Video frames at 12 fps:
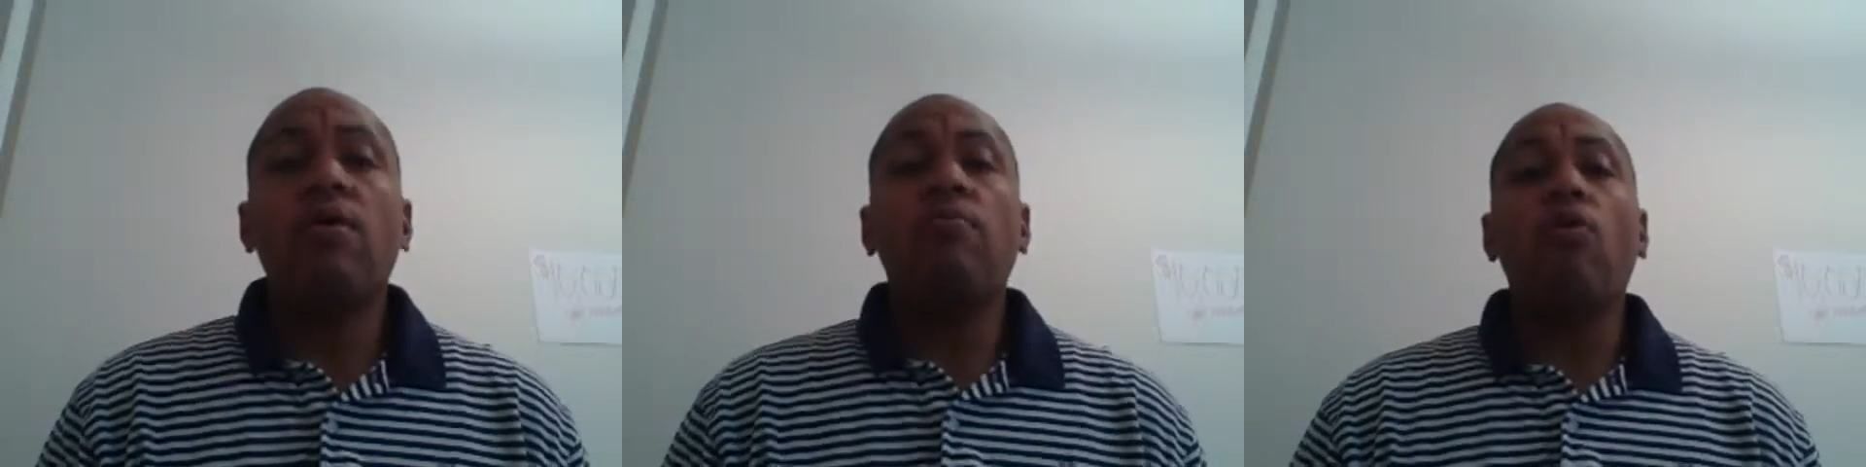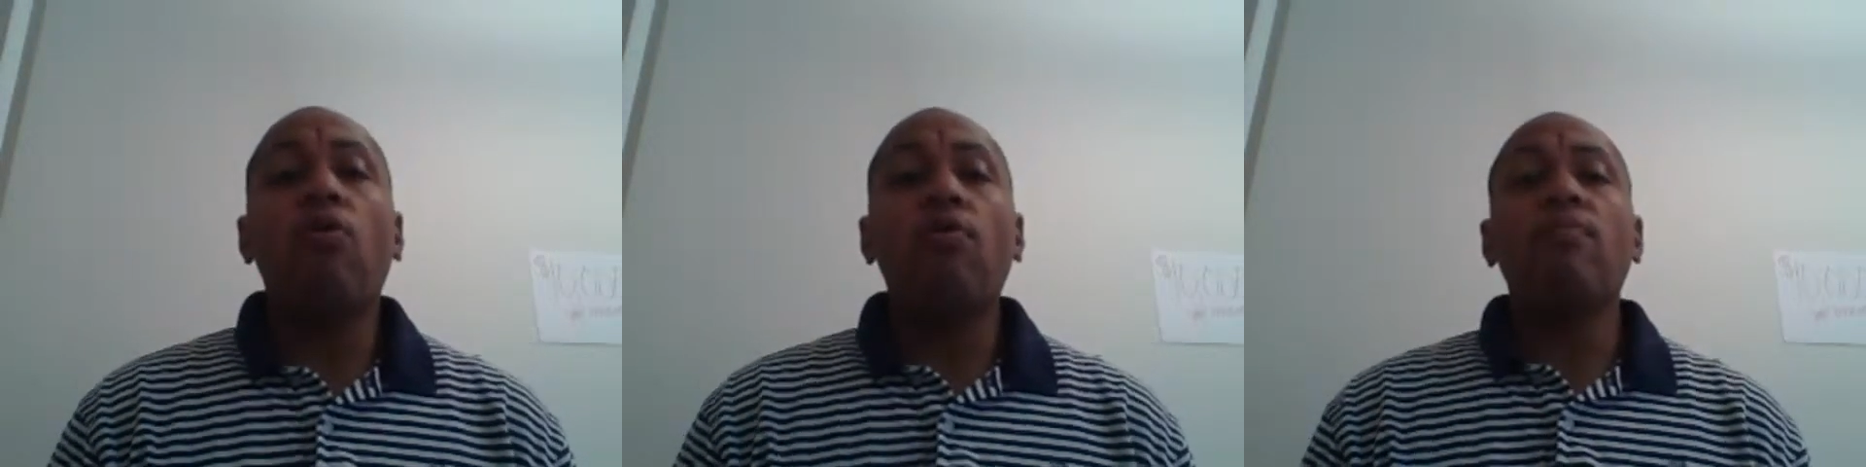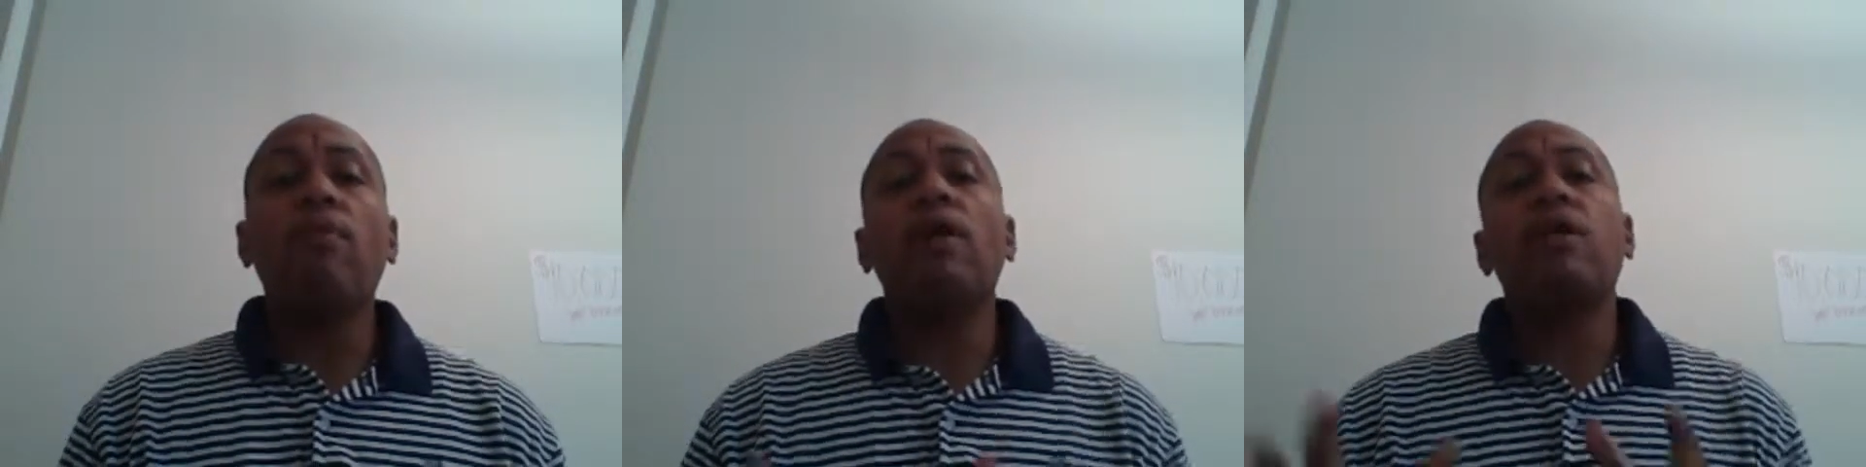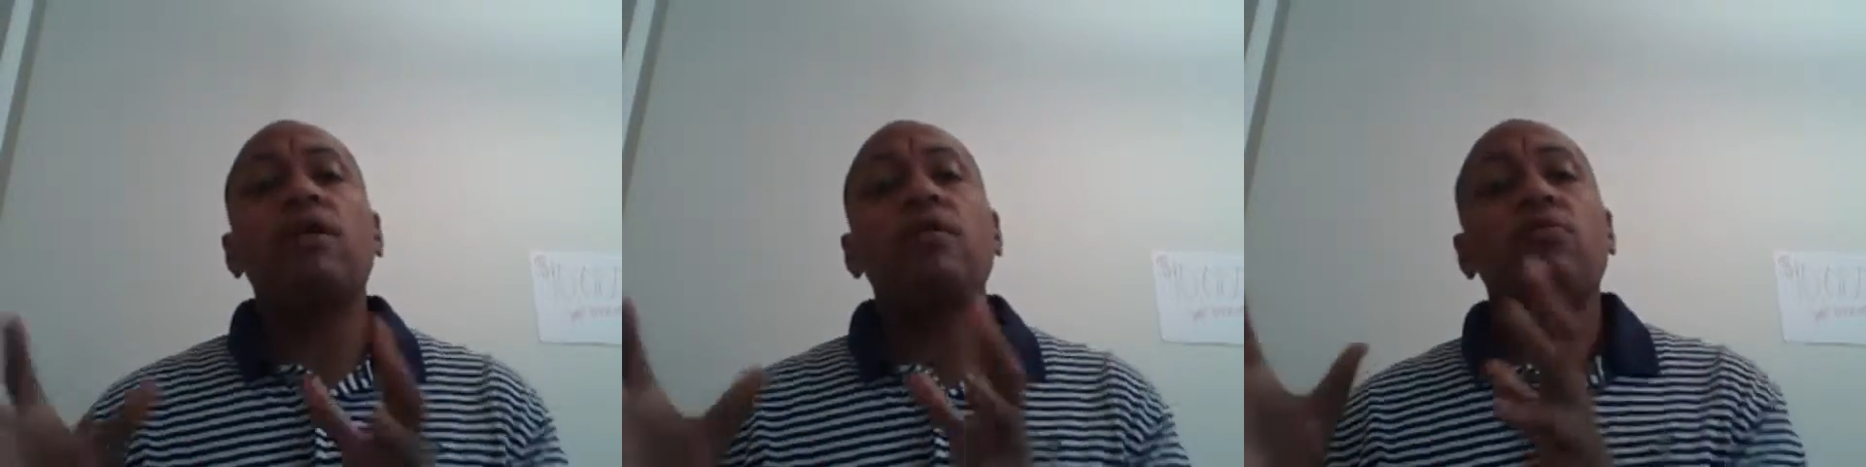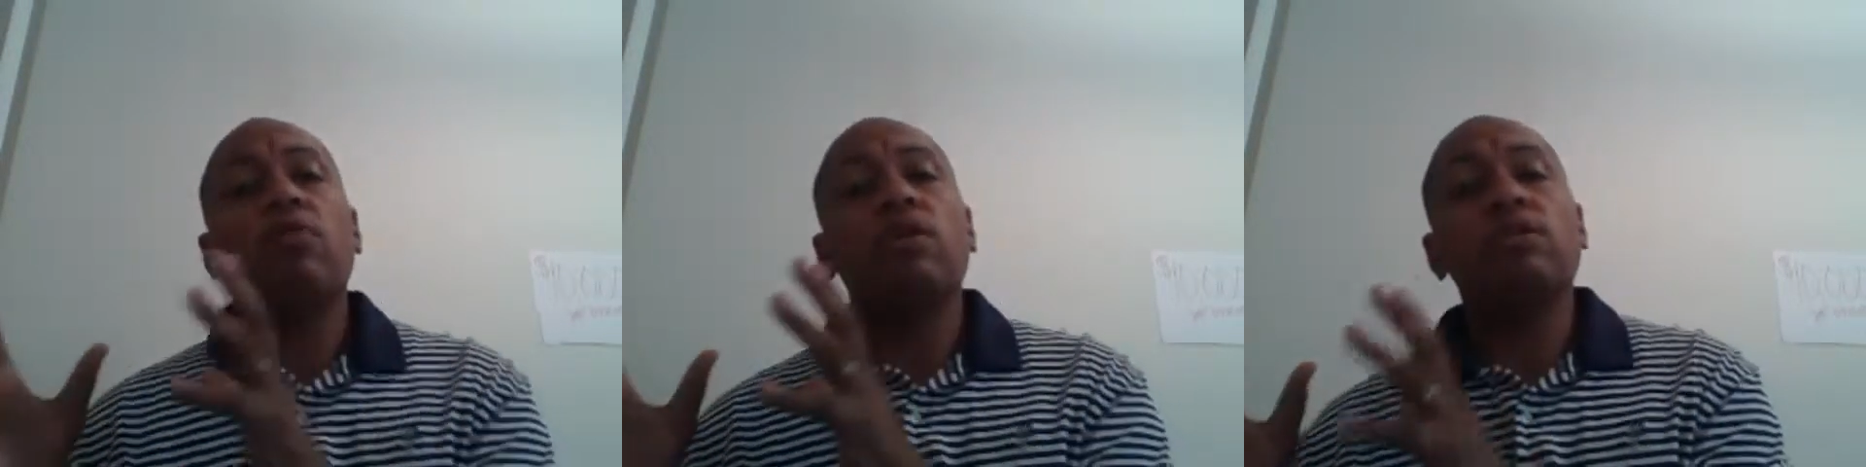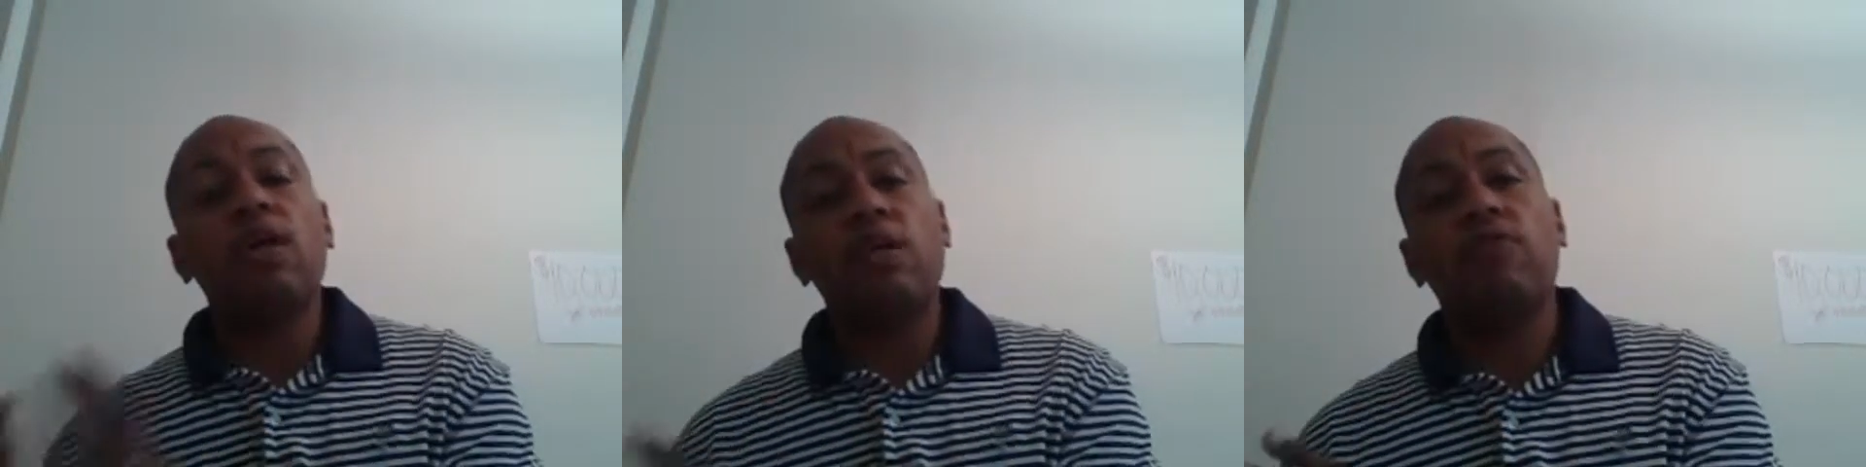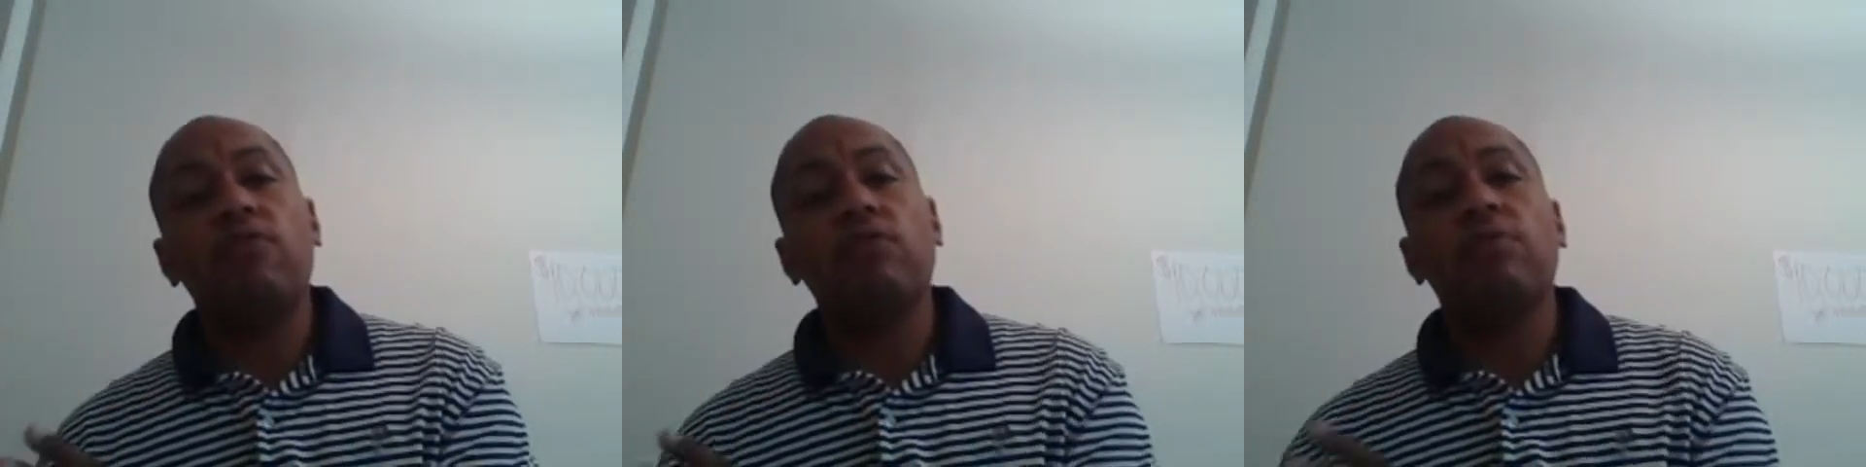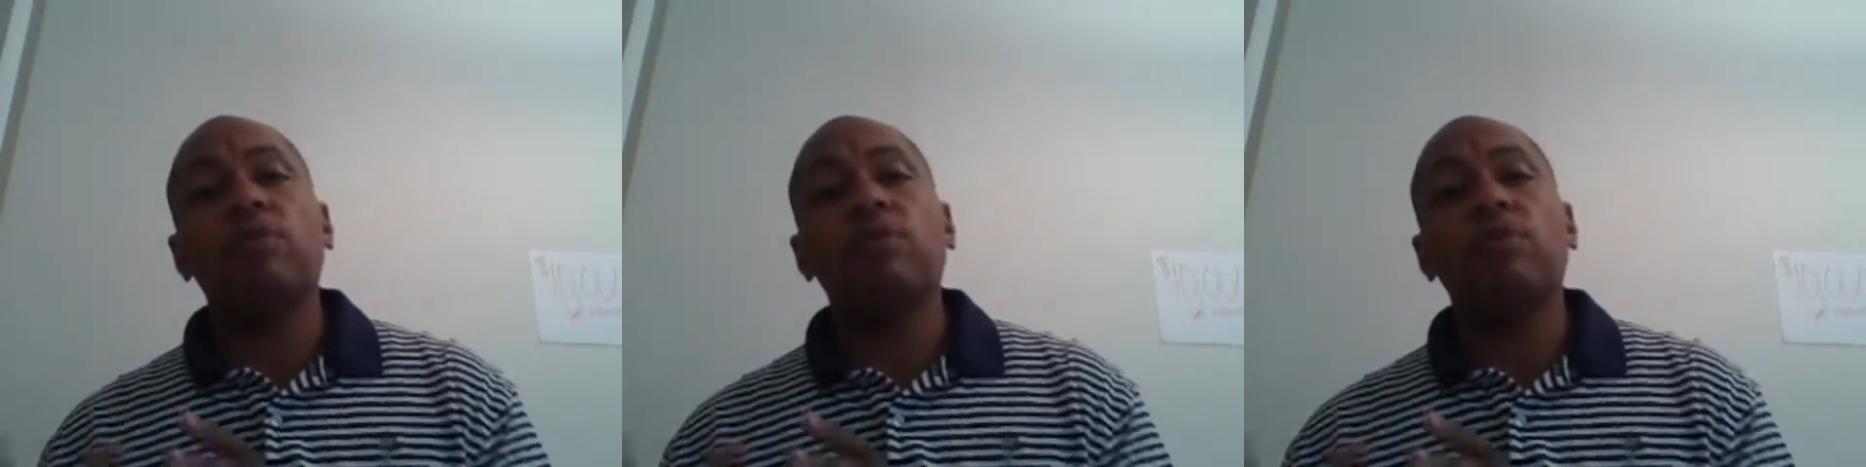money when it's time for them to